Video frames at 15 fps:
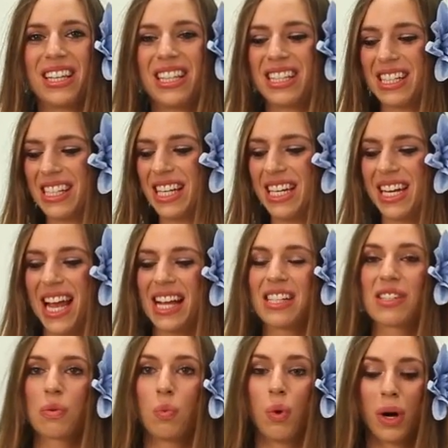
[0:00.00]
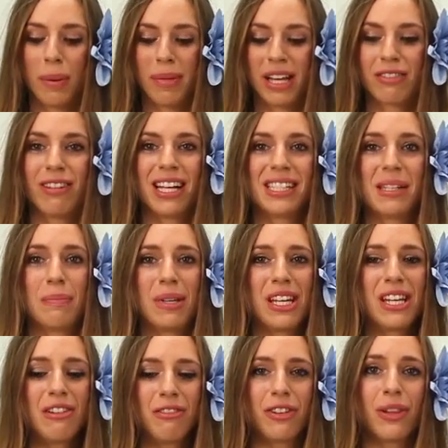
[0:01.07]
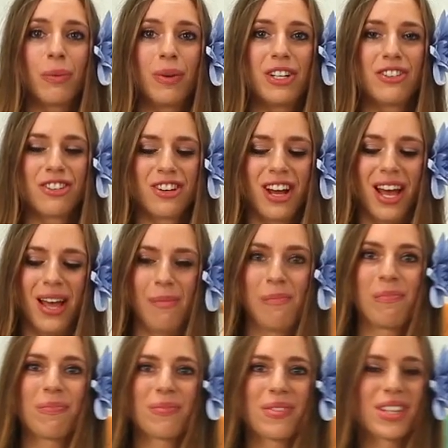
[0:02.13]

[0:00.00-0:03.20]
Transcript: This is a nice warming recipe for the winter time.